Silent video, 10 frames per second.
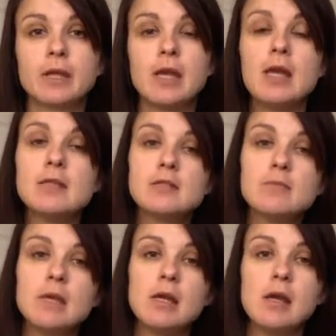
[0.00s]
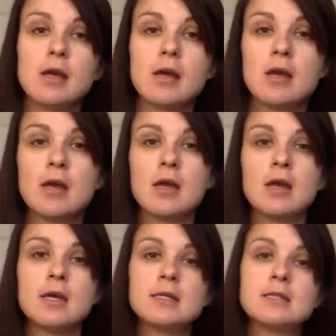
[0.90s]
It's me,
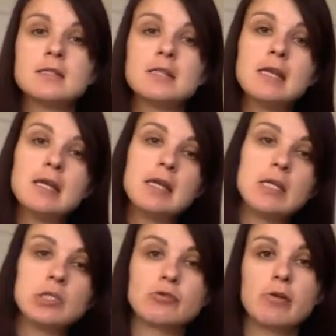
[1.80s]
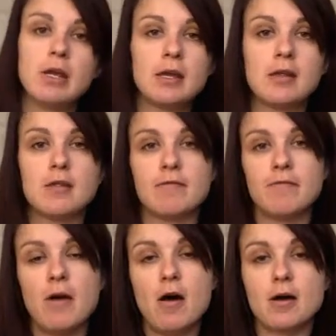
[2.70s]
Sneaky Tricky the
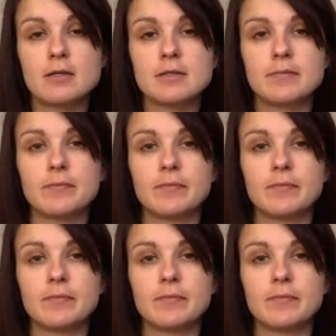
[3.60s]
Fox.